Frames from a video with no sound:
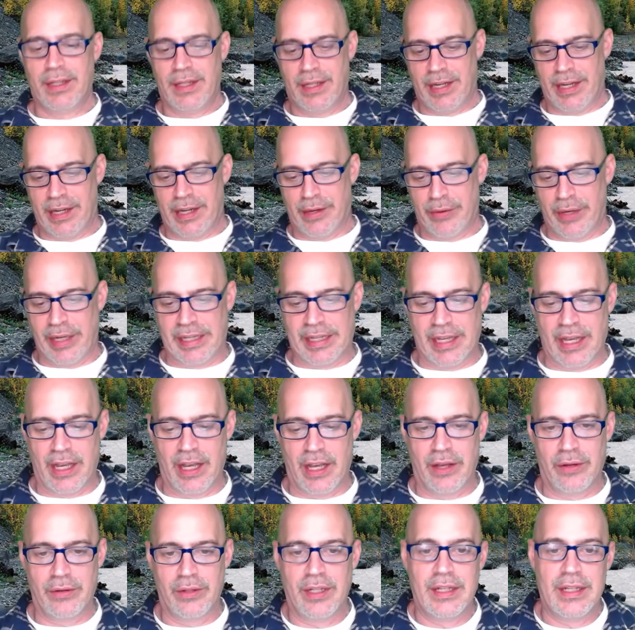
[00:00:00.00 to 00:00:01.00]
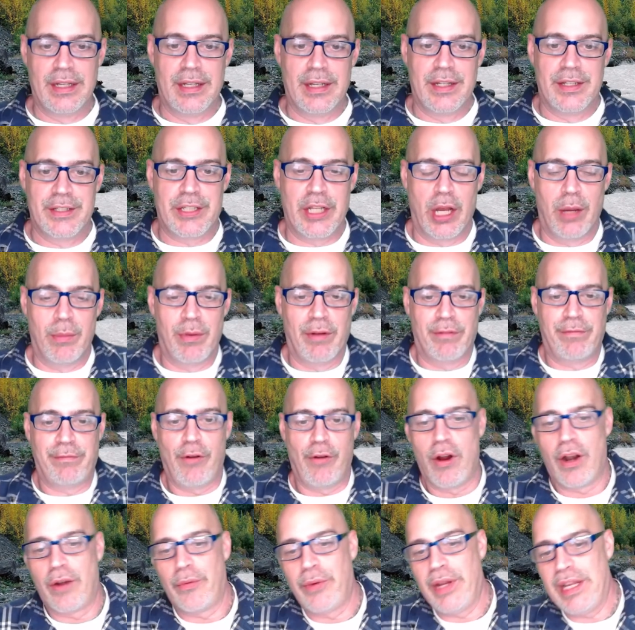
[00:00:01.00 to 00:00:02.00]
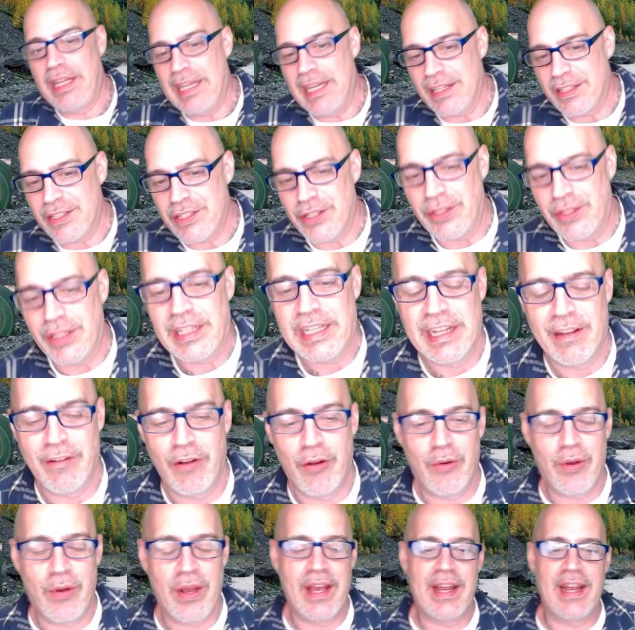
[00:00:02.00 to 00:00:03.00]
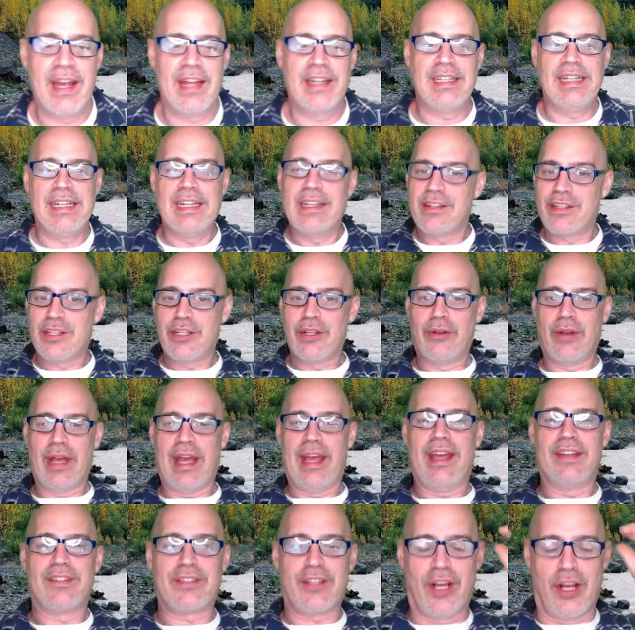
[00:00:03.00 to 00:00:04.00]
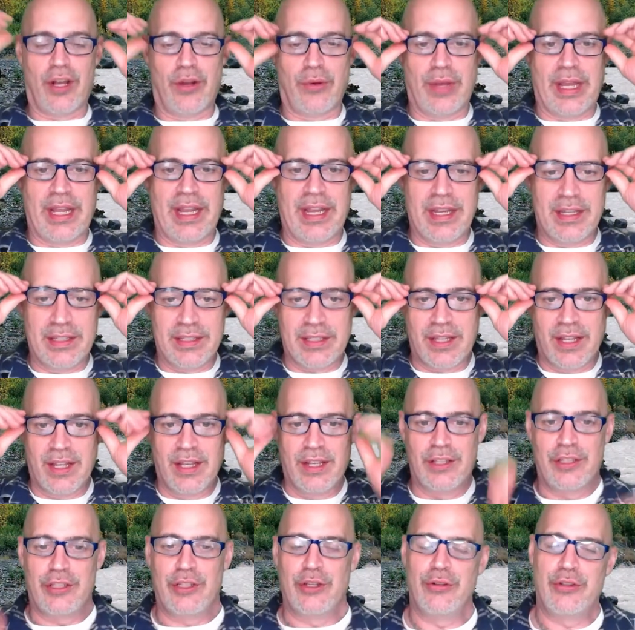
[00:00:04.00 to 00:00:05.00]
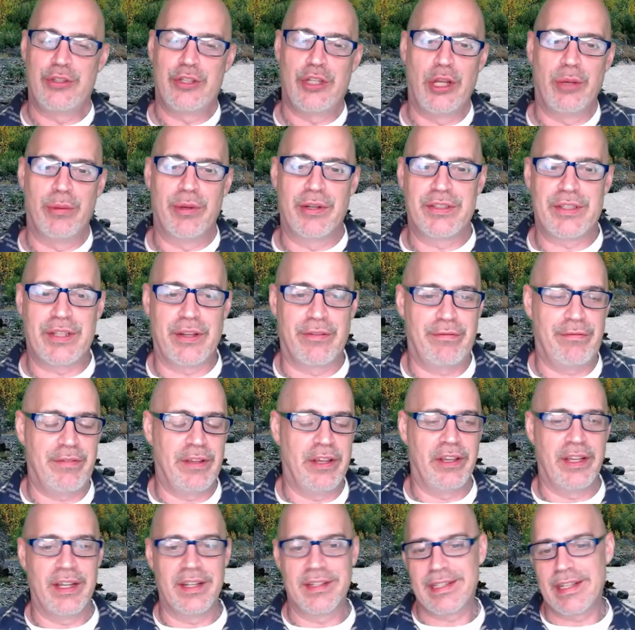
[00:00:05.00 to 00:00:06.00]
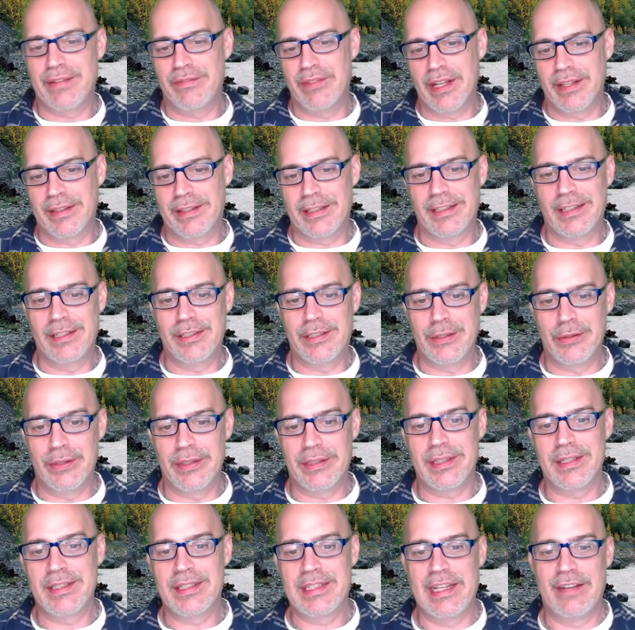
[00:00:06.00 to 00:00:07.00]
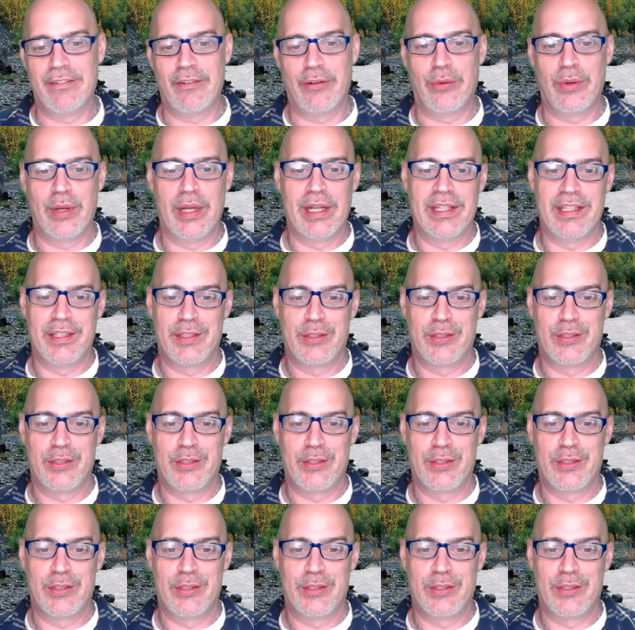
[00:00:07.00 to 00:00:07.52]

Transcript: There we go. So before we get to the giveaway, I need to, as always, YouTubers or affiliates have nothing to do with this giveaway.